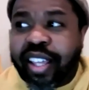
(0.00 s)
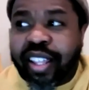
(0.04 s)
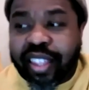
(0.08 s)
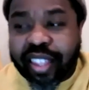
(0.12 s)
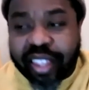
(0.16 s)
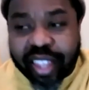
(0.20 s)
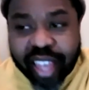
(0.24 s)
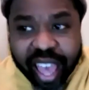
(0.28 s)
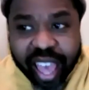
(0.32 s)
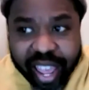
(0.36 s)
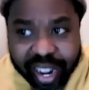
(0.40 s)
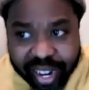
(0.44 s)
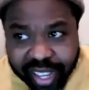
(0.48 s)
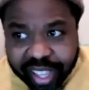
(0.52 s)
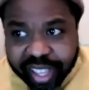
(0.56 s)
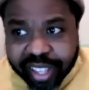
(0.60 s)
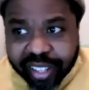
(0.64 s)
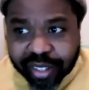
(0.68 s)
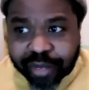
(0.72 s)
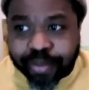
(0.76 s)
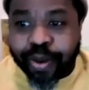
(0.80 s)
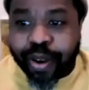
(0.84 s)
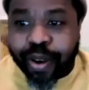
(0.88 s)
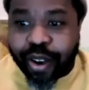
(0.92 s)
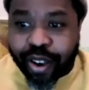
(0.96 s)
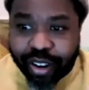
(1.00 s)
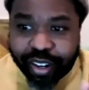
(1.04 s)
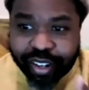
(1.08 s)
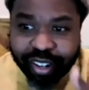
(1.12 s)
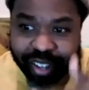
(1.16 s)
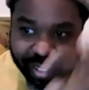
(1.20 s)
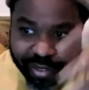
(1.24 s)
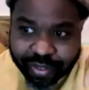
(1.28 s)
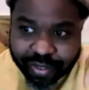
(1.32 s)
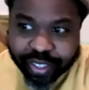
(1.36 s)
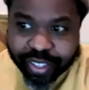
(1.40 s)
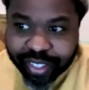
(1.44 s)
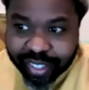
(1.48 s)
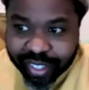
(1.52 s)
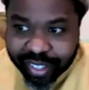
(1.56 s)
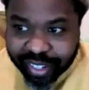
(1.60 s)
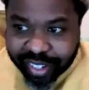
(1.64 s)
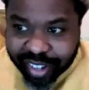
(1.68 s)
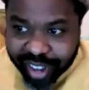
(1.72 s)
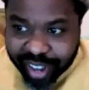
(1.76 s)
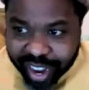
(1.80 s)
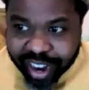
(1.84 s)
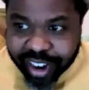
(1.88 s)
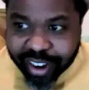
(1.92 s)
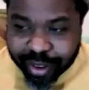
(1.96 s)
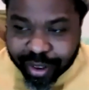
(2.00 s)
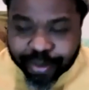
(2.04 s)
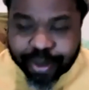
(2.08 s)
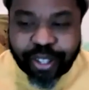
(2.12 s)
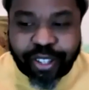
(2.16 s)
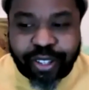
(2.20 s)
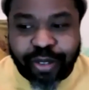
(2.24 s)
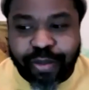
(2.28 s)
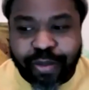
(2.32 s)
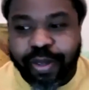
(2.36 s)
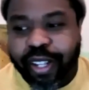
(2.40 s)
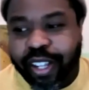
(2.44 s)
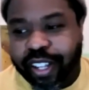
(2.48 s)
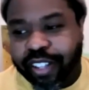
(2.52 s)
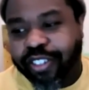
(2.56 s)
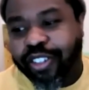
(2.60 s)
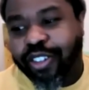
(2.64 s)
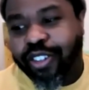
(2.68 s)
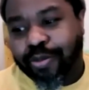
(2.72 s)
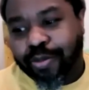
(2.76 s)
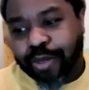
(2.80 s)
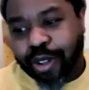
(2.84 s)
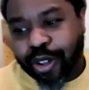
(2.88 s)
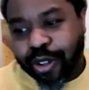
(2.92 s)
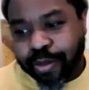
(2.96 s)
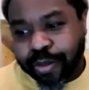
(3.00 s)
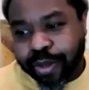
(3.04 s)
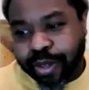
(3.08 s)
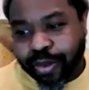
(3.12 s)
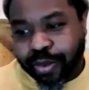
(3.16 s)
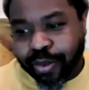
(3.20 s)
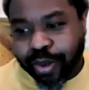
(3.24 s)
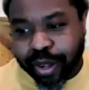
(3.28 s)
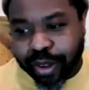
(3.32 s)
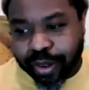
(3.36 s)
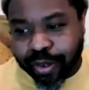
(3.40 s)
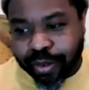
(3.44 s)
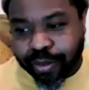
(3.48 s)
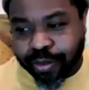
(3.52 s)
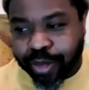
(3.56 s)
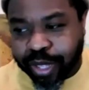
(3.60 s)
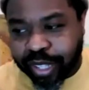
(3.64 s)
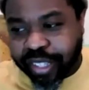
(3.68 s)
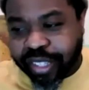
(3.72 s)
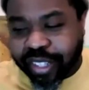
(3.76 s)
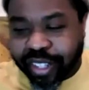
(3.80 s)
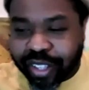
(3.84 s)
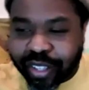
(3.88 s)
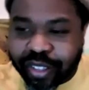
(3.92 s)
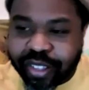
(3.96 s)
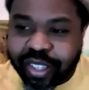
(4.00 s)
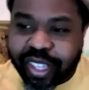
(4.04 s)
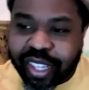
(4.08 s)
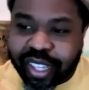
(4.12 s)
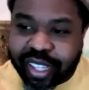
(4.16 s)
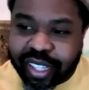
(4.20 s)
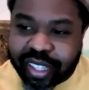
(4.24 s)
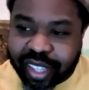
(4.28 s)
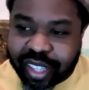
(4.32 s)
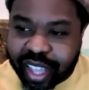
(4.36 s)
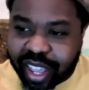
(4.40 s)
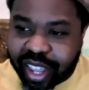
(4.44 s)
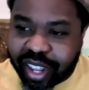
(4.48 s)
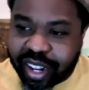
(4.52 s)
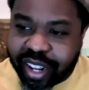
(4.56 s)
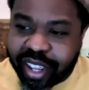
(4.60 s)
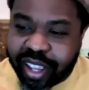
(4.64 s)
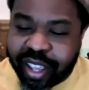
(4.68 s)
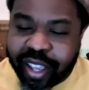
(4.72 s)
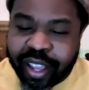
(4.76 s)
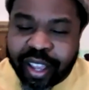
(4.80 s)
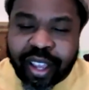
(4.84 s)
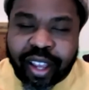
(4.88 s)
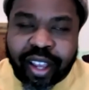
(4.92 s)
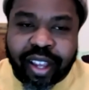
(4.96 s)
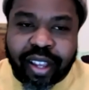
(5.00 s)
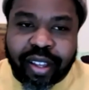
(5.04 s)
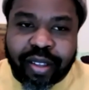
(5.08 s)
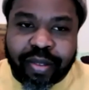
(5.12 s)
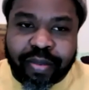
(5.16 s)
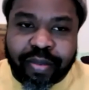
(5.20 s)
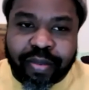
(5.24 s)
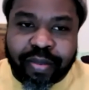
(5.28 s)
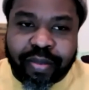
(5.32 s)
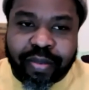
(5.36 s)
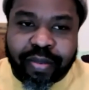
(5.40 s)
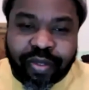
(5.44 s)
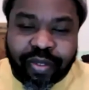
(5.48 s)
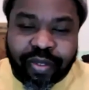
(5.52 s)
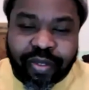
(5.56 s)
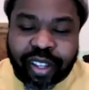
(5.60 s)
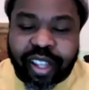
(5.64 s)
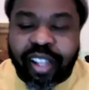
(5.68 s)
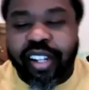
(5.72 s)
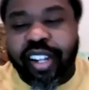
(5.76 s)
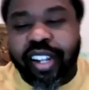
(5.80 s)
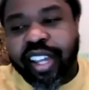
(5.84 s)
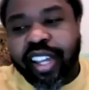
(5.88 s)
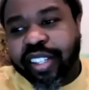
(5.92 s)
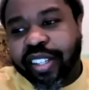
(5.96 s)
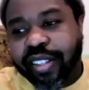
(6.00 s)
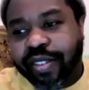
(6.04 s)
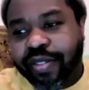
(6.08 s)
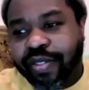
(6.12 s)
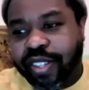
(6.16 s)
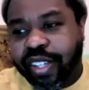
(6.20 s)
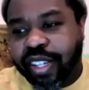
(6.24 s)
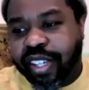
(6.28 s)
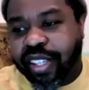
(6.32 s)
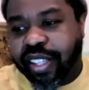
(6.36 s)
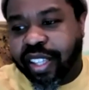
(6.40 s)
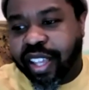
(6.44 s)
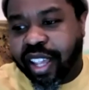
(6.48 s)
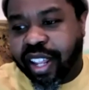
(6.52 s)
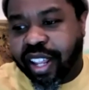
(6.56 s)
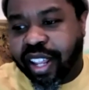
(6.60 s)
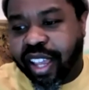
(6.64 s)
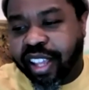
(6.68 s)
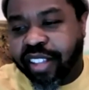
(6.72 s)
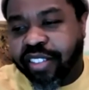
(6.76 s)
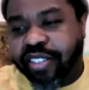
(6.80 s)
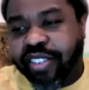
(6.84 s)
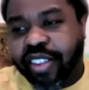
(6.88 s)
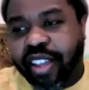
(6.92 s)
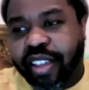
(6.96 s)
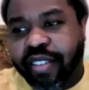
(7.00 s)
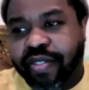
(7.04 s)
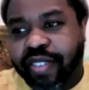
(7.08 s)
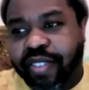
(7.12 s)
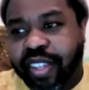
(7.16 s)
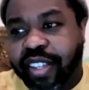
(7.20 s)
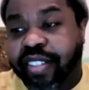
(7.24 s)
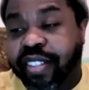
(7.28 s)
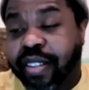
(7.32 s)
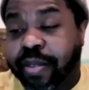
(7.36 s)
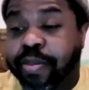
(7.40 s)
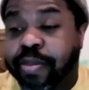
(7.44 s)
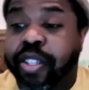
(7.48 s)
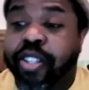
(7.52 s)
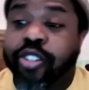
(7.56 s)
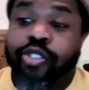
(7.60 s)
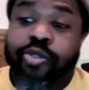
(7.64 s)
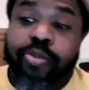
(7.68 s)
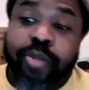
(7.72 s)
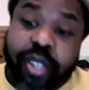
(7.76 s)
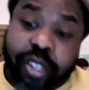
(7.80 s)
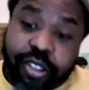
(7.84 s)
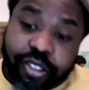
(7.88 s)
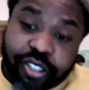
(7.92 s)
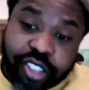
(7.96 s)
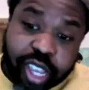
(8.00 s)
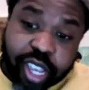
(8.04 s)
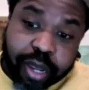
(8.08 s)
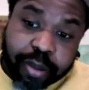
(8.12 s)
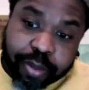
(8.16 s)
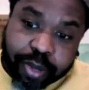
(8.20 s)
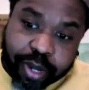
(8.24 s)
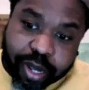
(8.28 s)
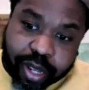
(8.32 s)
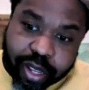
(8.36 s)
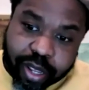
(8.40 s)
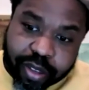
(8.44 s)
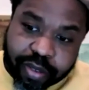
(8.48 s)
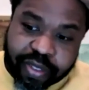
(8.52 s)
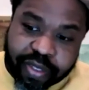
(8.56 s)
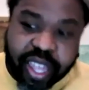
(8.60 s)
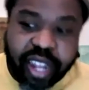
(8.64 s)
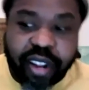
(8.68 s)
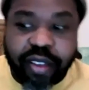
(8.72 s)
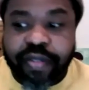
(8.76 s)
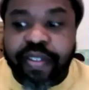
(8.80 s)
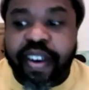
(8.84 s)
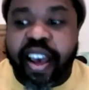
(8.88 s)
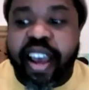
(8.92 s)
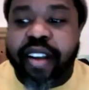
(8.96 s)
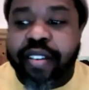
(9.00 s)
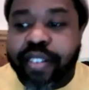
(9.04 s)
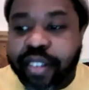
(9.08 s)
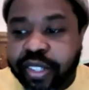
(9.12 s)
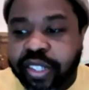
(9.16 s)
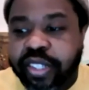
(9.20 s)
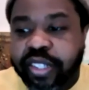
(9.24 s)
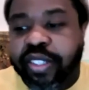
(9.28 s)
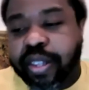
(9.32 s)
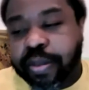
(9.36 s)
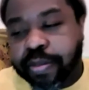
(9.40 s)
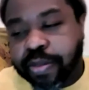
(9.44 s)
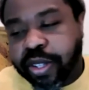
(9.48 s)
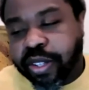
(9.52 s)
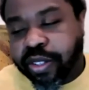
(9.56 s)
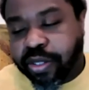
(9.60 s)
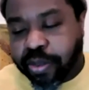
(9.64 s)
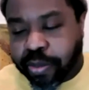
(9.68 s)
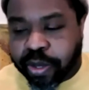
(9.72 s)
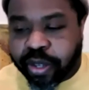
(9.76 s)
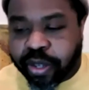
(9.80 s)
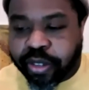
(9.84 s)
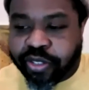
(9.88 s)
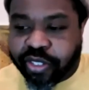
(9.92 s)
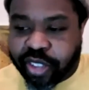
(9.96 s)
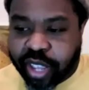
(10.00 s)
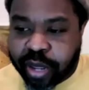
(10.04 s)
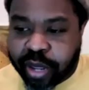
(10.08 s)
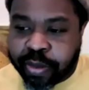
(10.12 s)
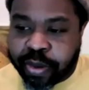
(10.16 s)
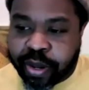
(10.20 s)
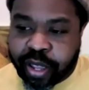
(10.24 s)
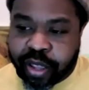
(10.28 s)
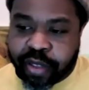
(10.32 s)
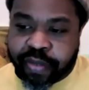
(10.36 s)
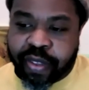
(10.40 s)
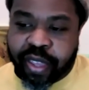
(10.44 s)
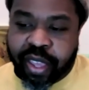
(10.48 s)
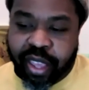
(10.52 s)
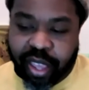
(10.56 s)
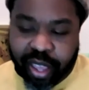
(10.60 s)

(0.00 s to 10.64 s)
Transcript: That is a part of this entire epistemological moment where we still think that collectively that HIV is something to be ashamed of, that a virus is something to be ashamed of.